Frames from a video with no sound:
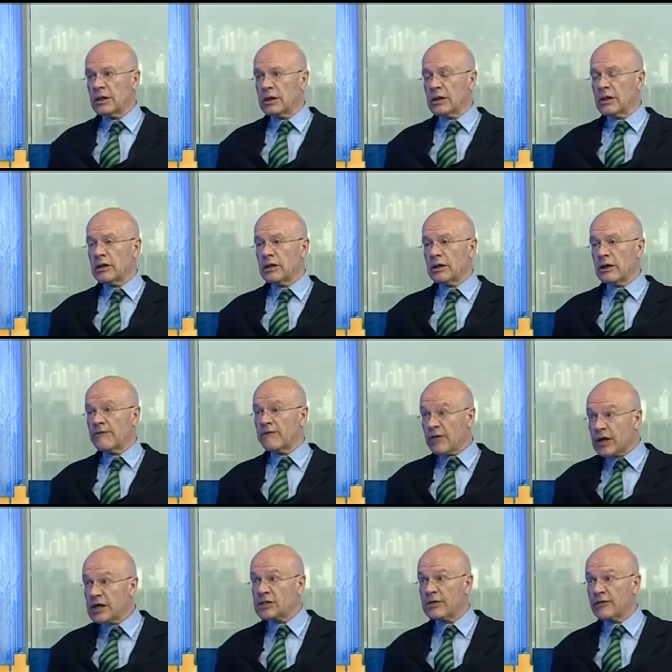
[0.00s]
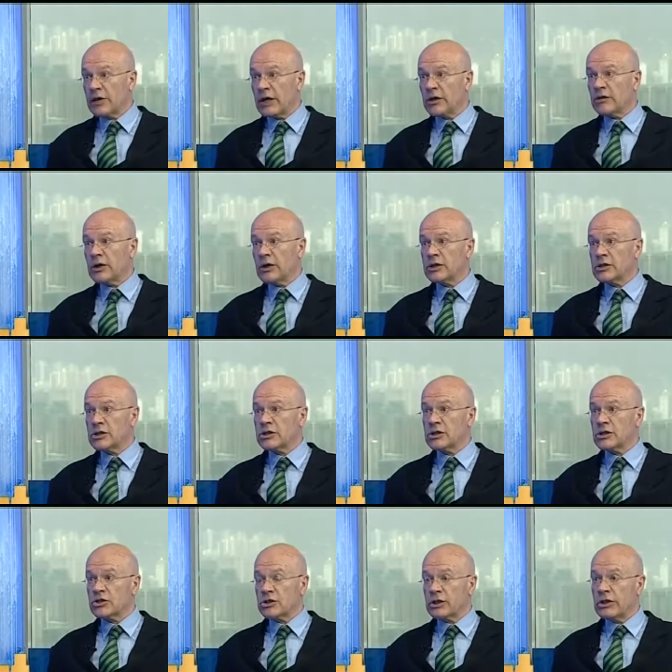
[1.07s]
the effects of that
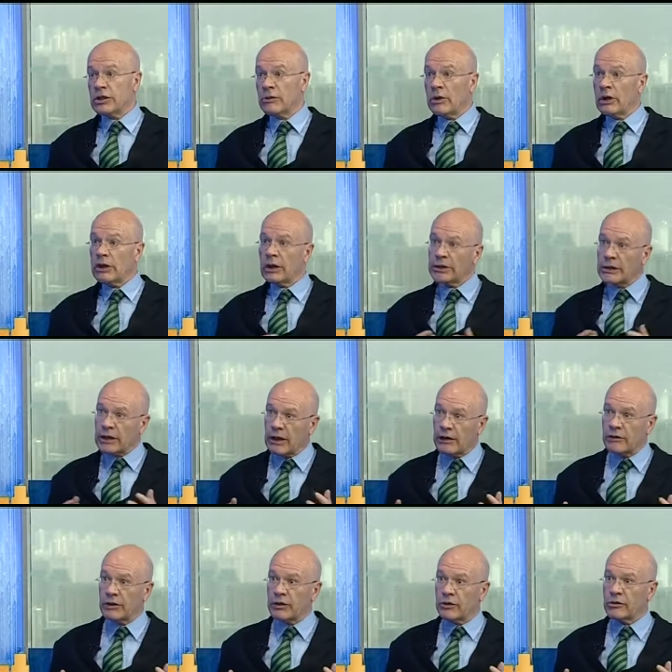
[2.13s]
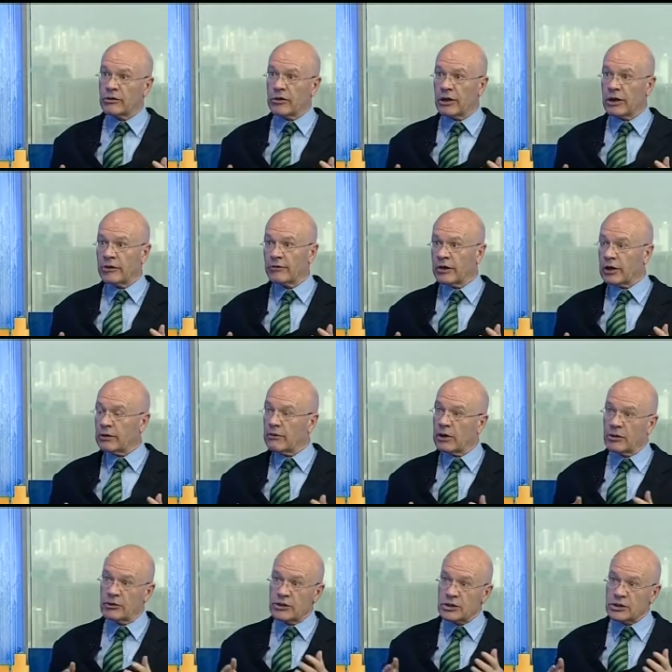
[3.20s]
crisis extremely well and carried on growing very
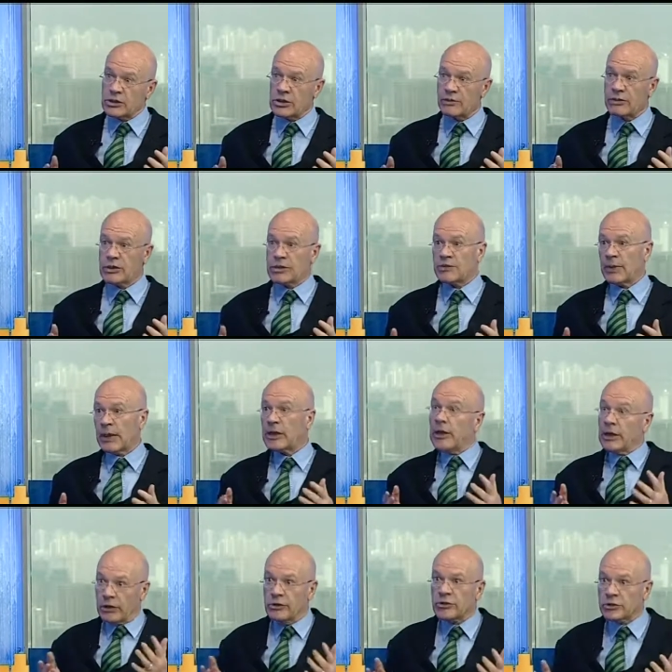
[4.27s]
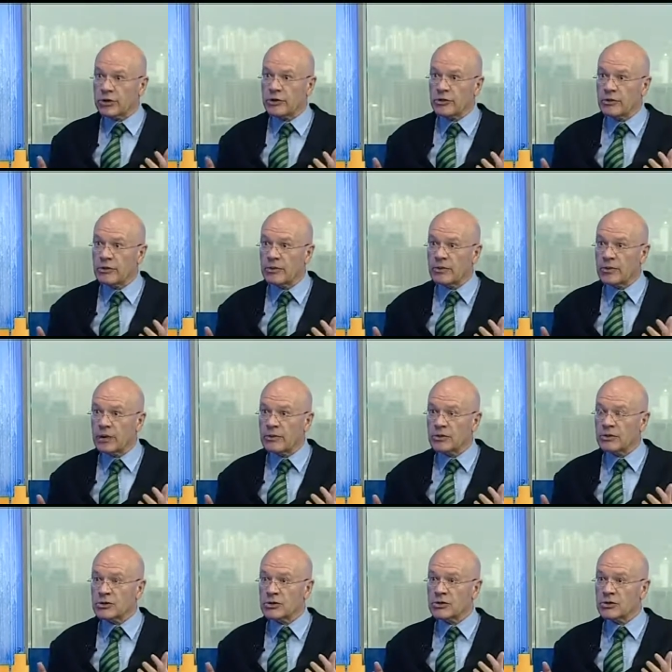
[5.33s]
well with its stimulus plan. It caused it threw up
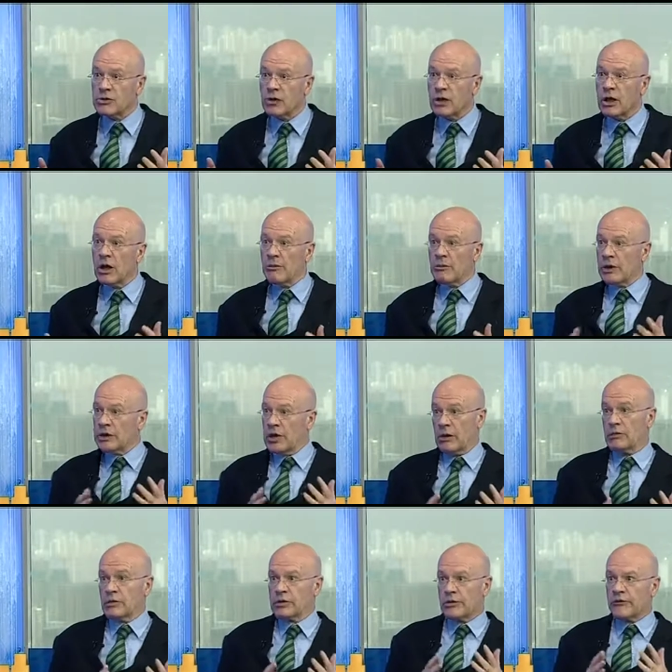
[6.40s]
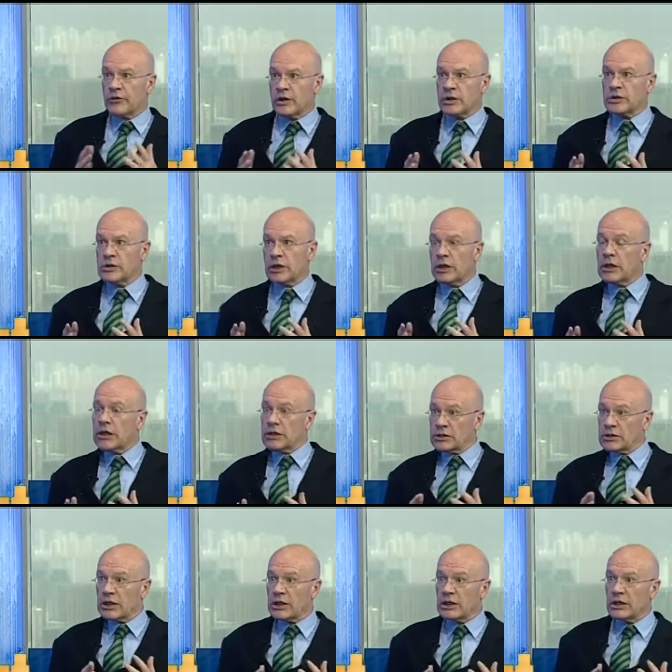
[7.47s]
problems and so on, but that was the first thing.
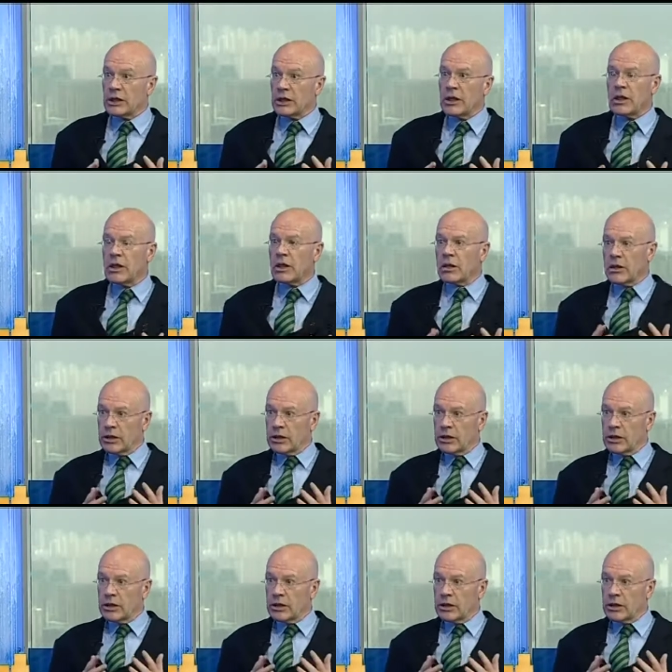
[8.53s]
Secondly,